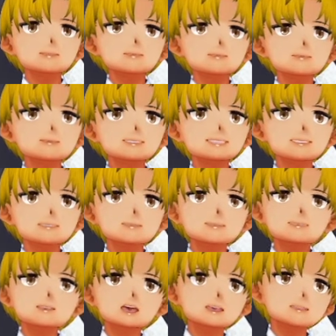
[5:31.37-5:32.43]
You gotta
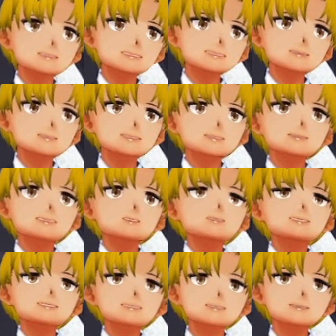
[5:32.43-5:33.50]
skip over these things you've
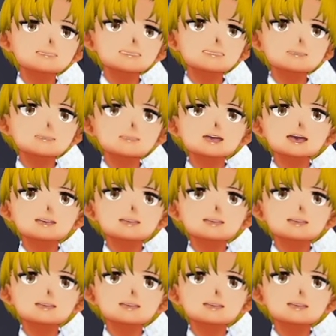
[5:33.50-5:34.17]
already seen, you know?